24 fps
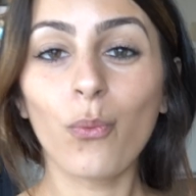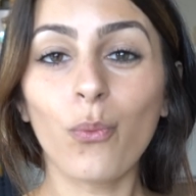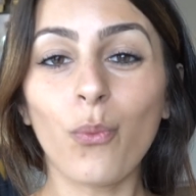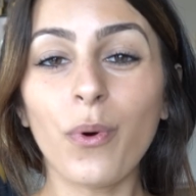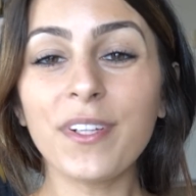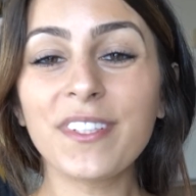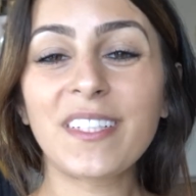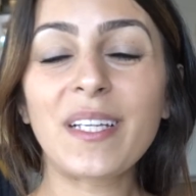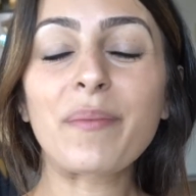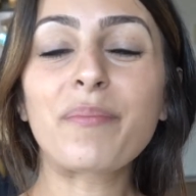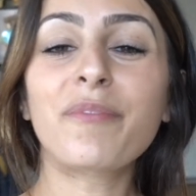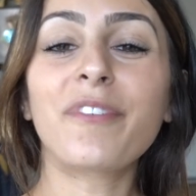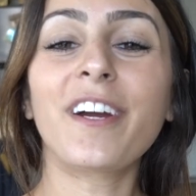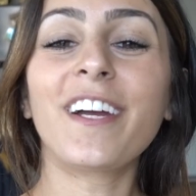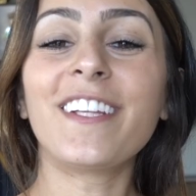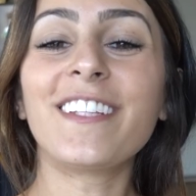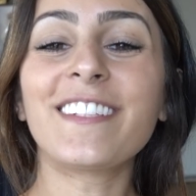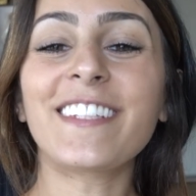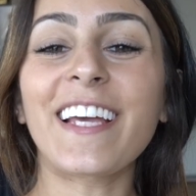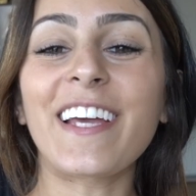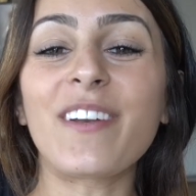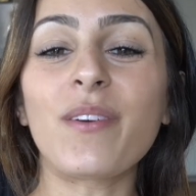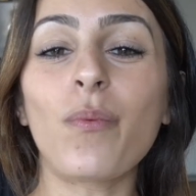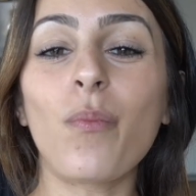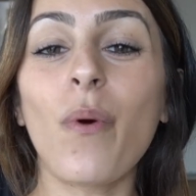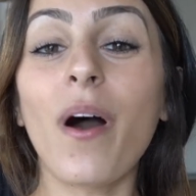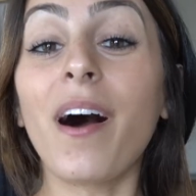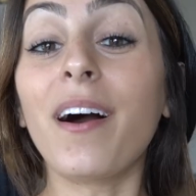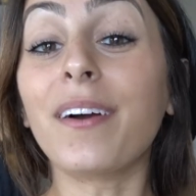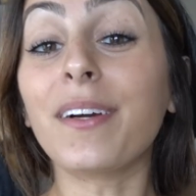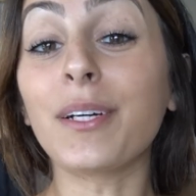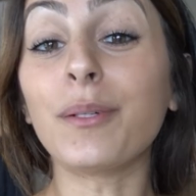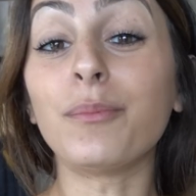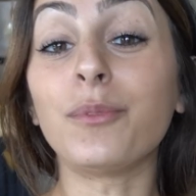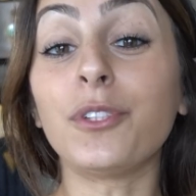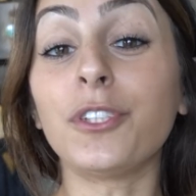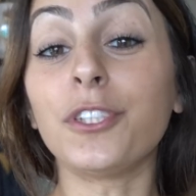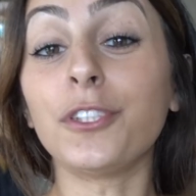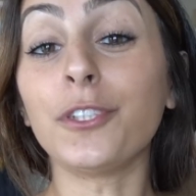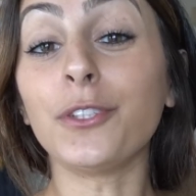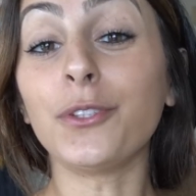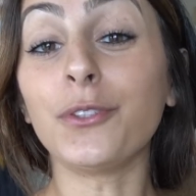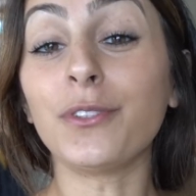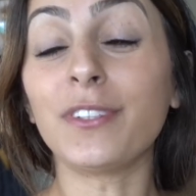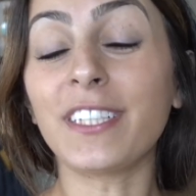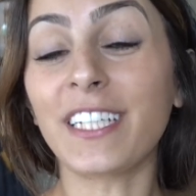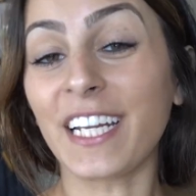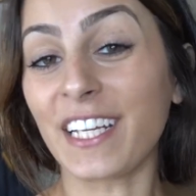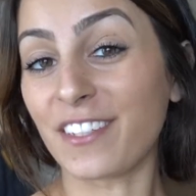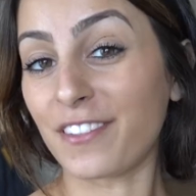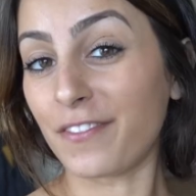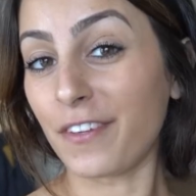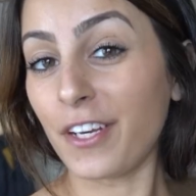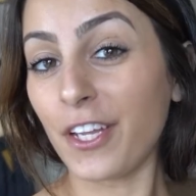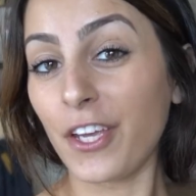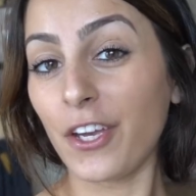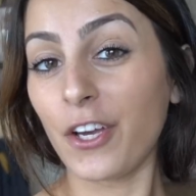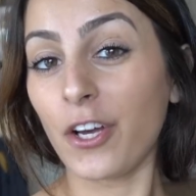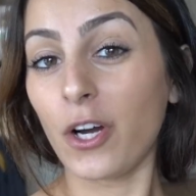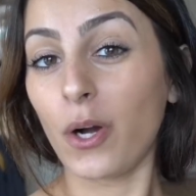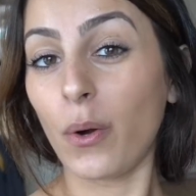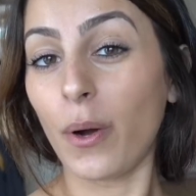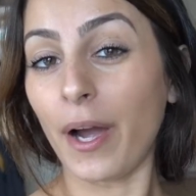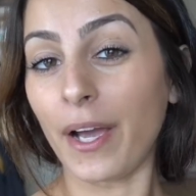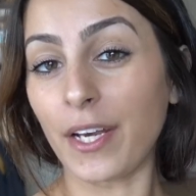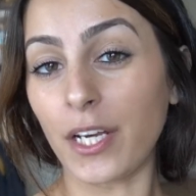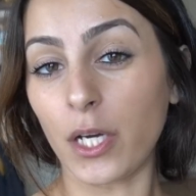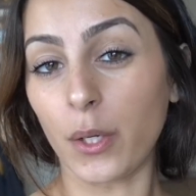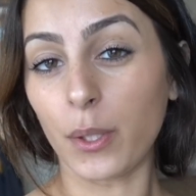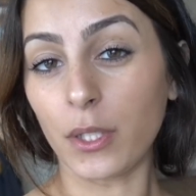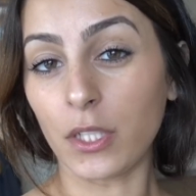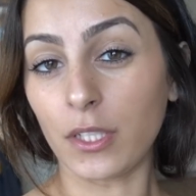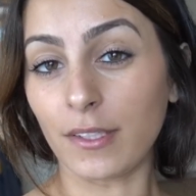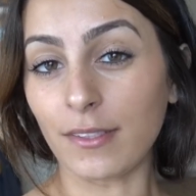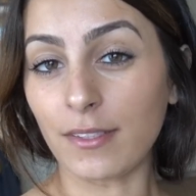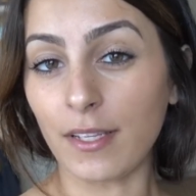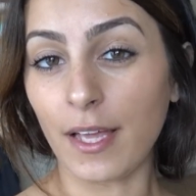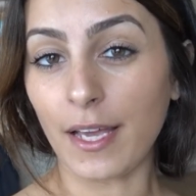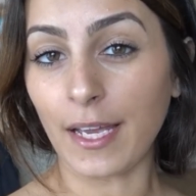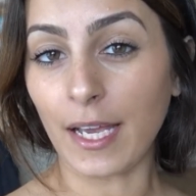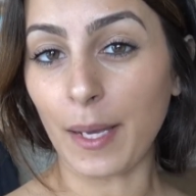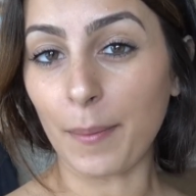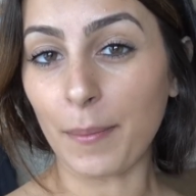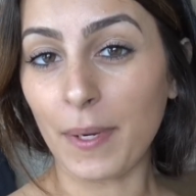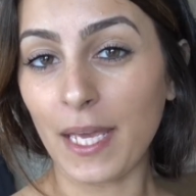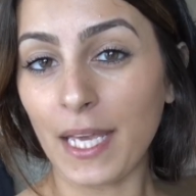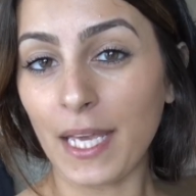What's up, friends, and welcome to today's video. I know it looks like I'm